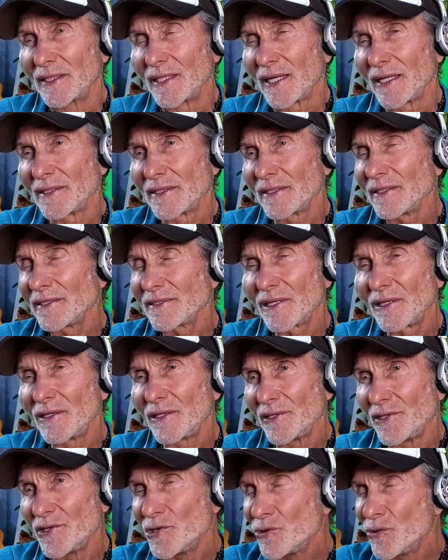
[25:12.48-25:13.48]
And these
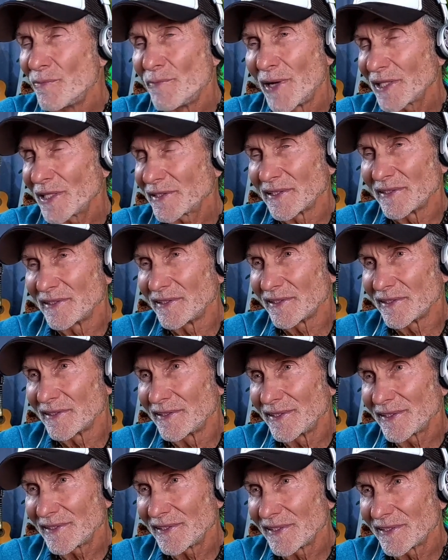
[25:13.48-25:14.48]
aren't new messages.
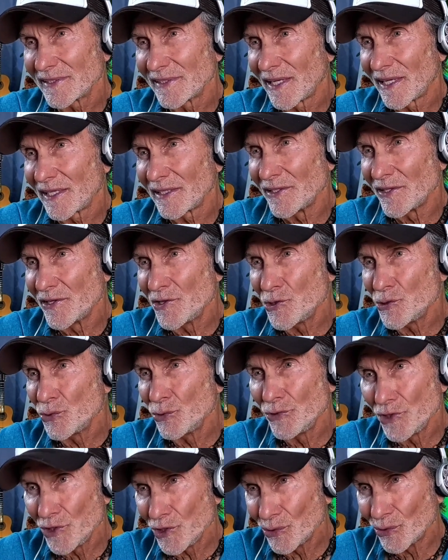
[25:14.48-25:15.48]
This is not new
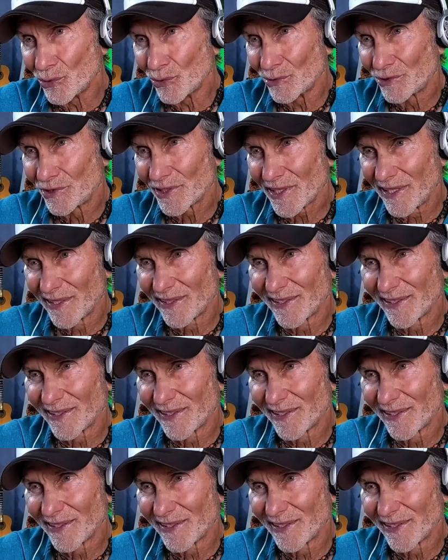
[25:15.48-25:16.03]
news.